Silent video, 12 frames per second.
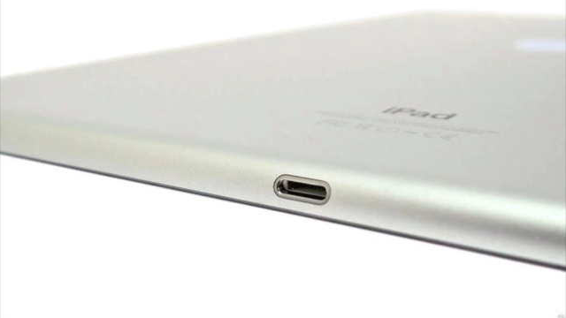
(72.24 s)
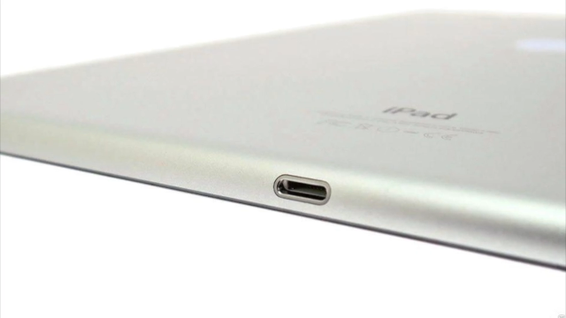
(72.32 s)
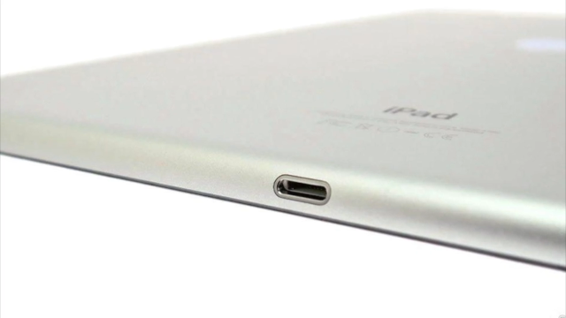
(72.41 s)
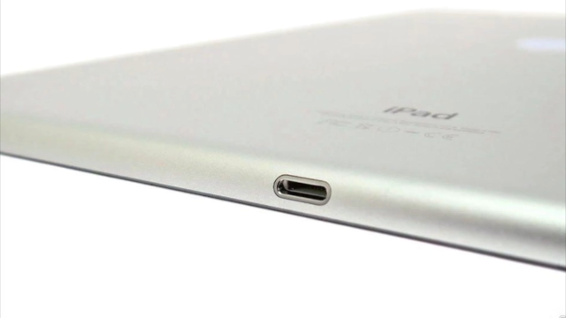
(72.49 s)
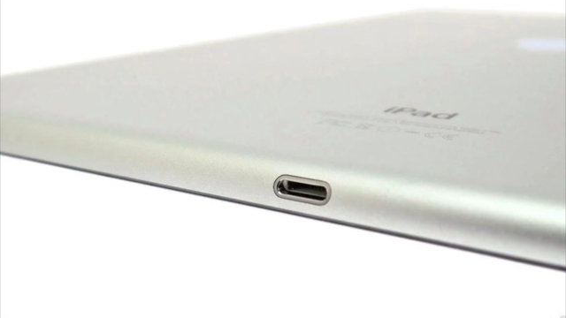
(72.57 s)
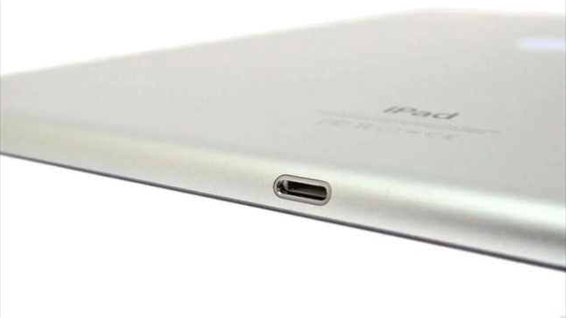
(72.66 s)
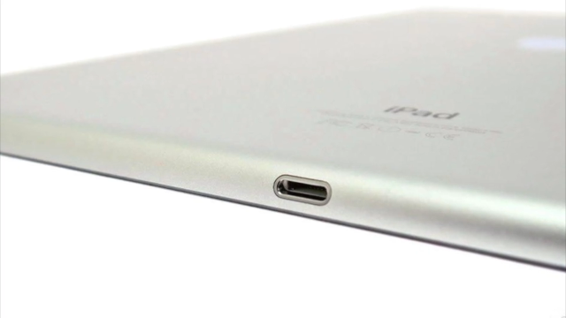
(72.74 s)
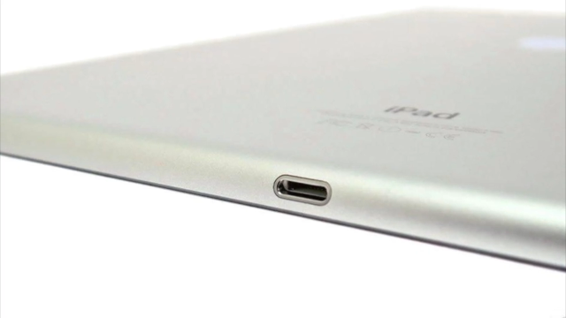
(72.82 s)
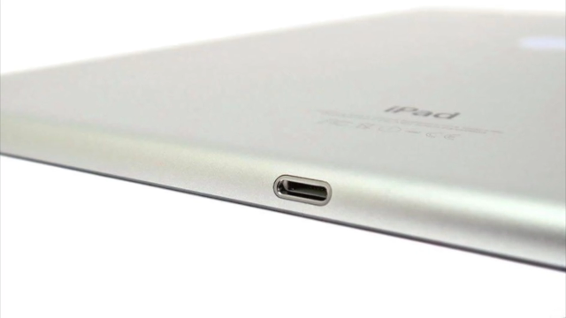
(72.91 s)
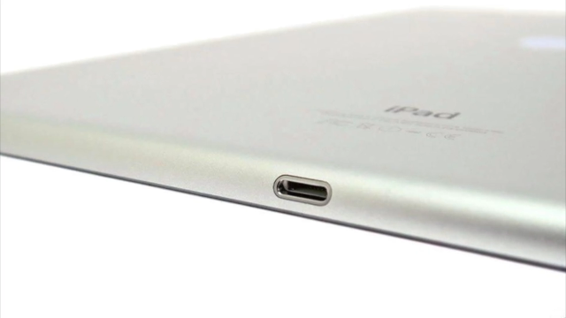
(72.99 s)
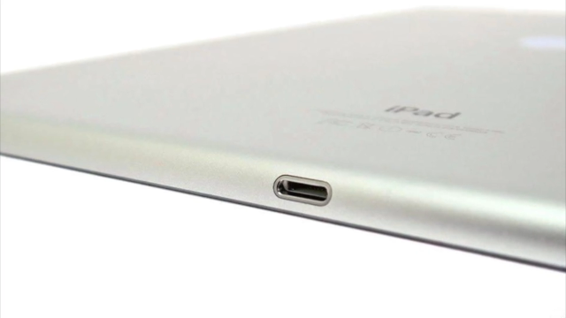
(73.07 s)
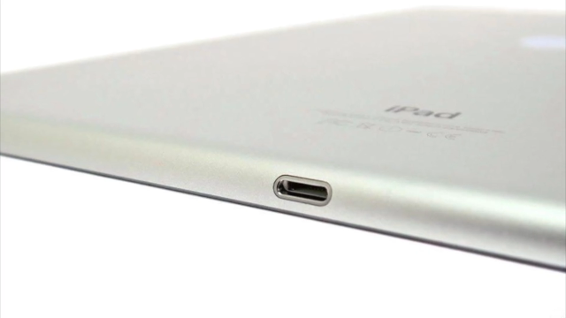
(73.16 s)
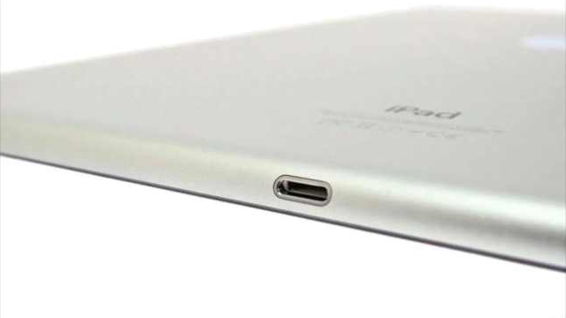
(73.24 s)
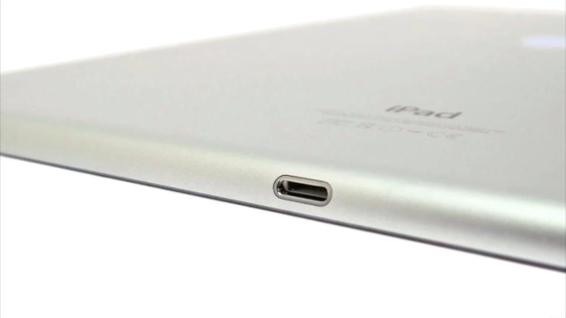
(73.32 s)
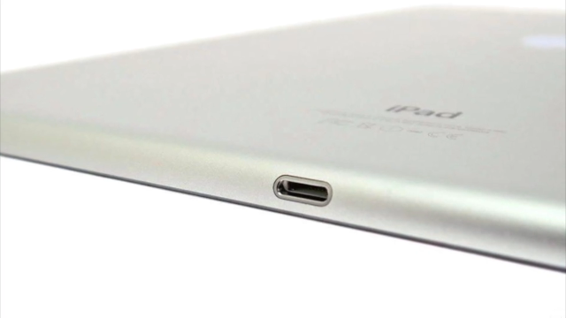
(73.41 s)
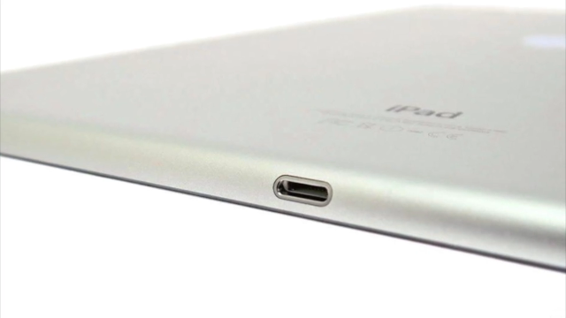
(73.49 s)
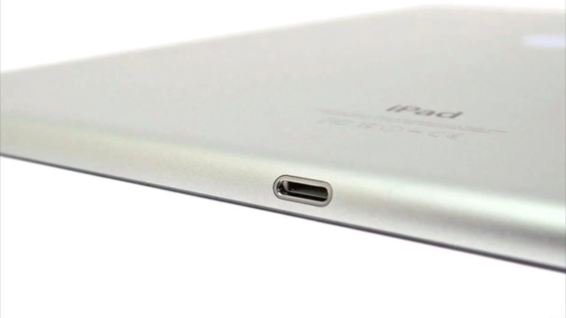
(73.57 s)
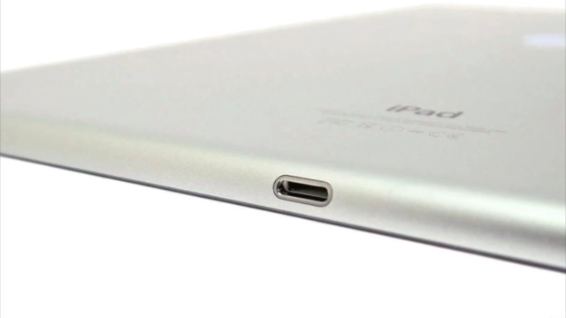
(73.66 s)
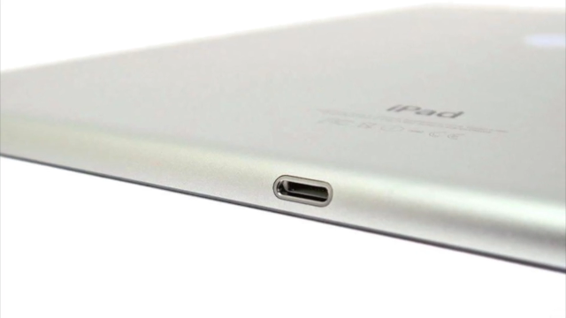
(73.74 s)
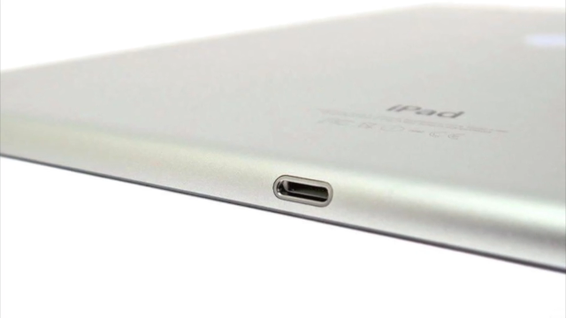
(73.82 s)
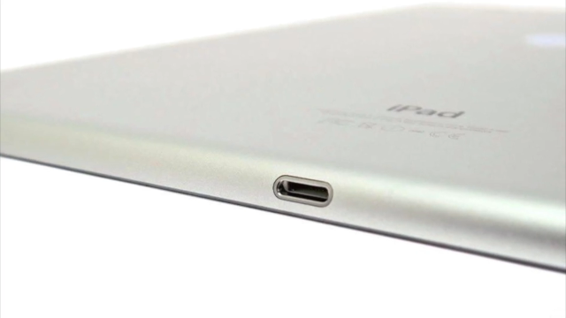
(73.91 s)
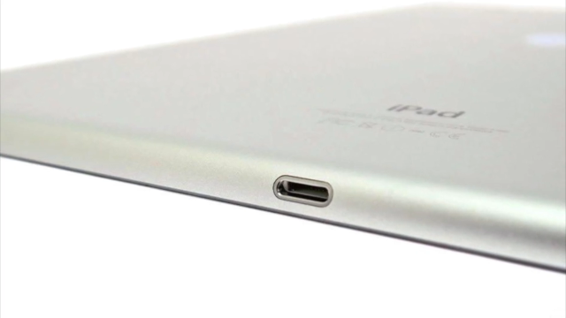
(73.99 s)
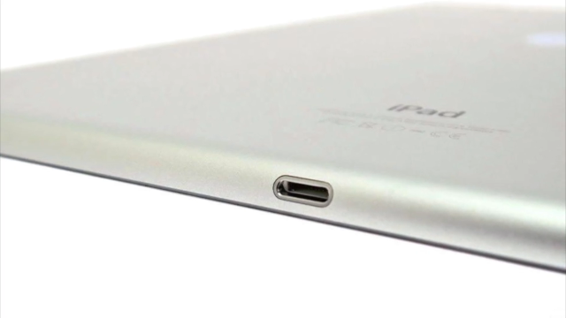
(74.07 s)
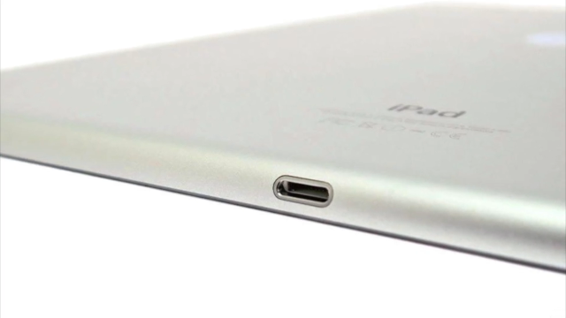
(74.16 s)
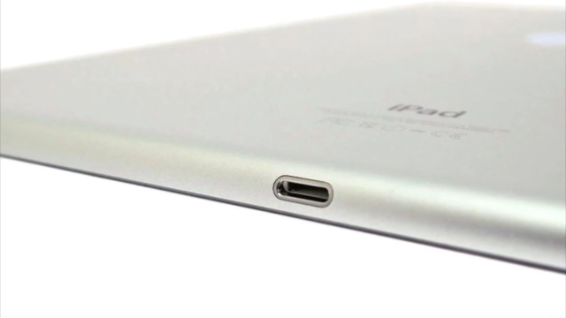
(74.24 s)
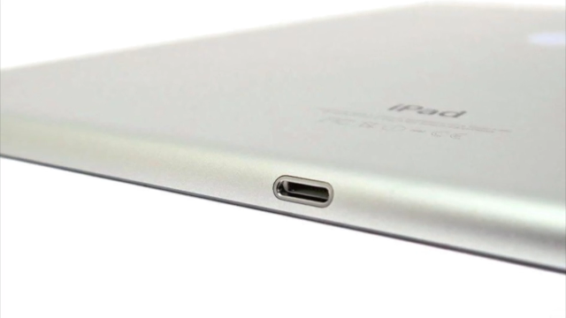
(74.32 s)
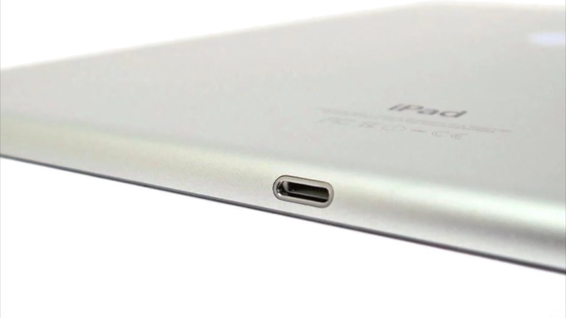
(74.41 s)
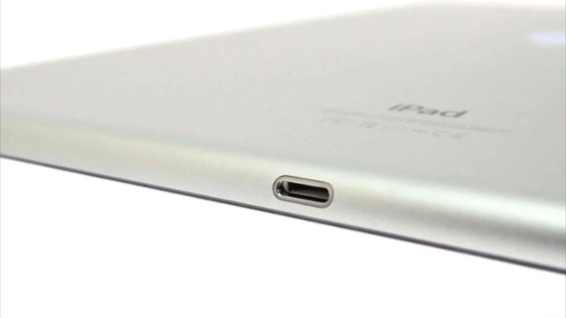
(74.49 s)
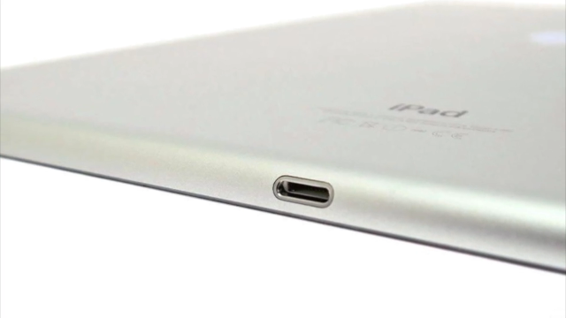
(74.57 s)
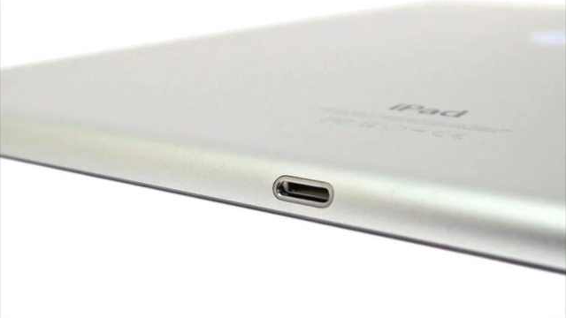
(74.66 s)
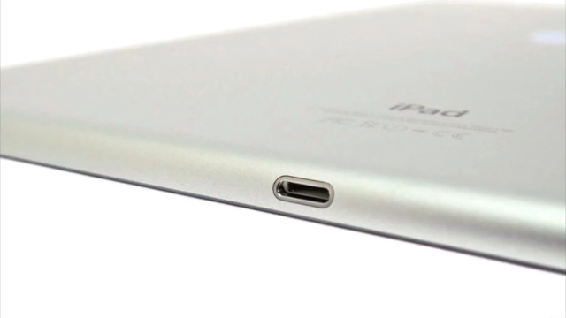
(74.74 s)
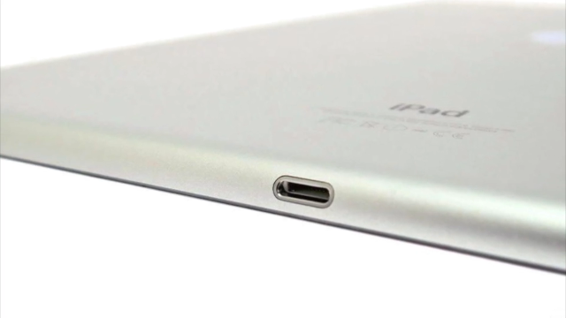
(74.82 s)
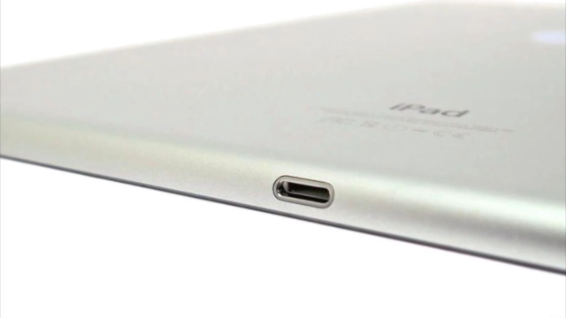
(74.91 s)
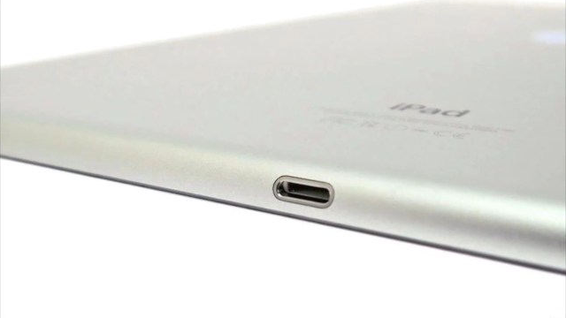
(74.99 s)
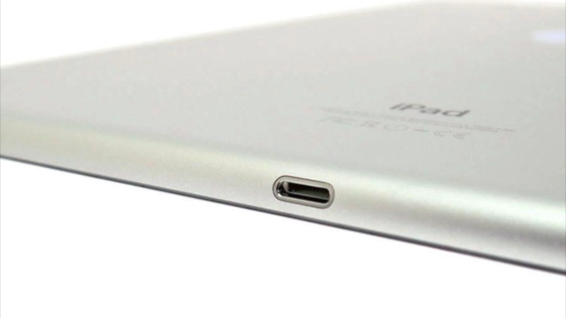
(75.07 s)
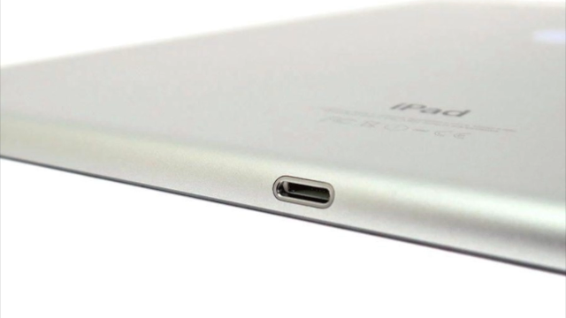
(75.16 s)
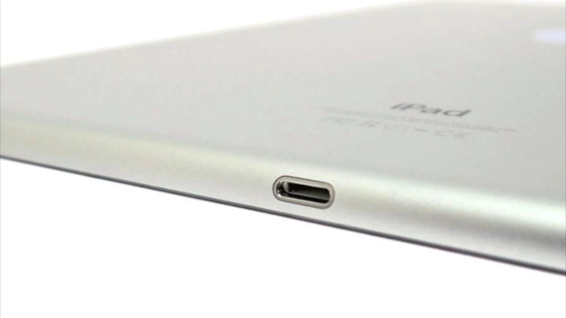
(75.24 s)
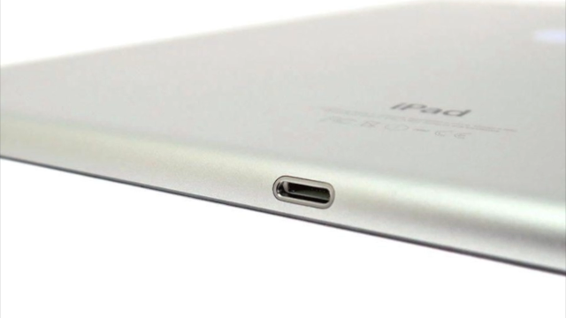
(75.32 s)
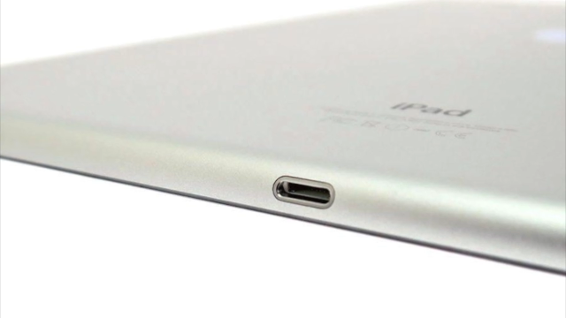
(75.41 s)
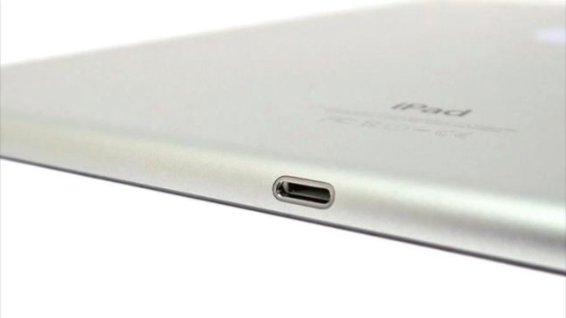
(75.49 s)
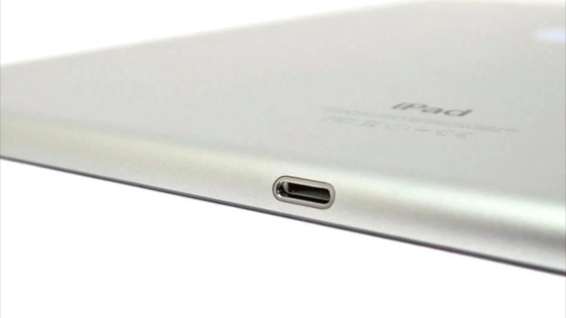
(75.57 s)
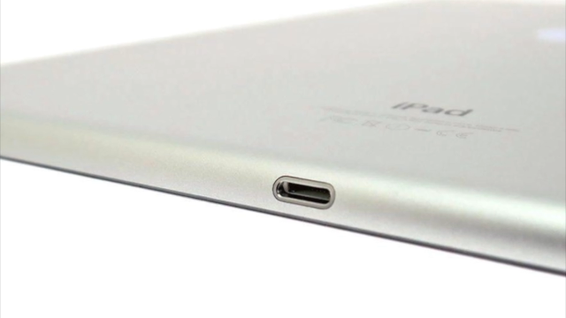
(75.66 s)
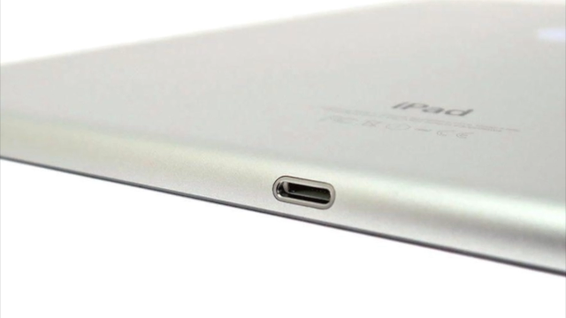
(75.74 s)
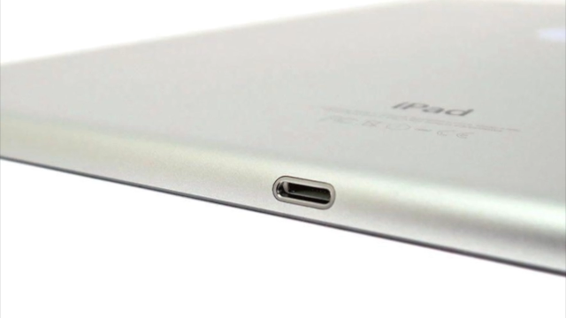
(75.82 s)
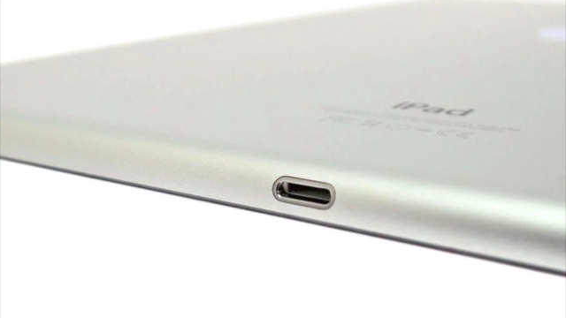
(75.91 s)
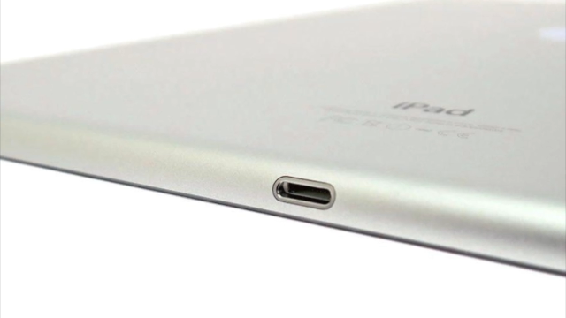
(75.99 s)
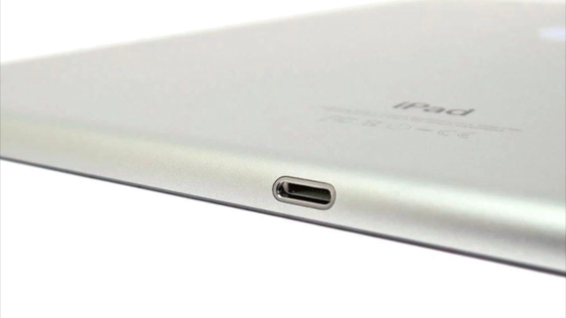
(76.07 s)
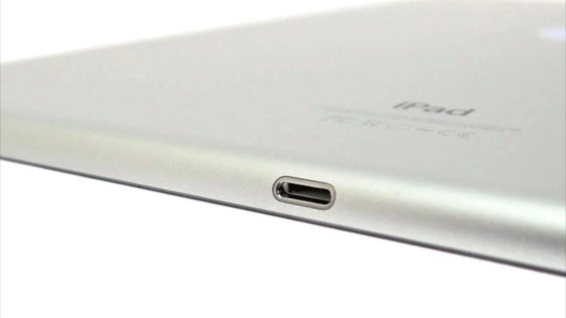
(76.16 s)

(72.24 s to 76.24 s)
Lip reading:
Nobody's mouth can be seen.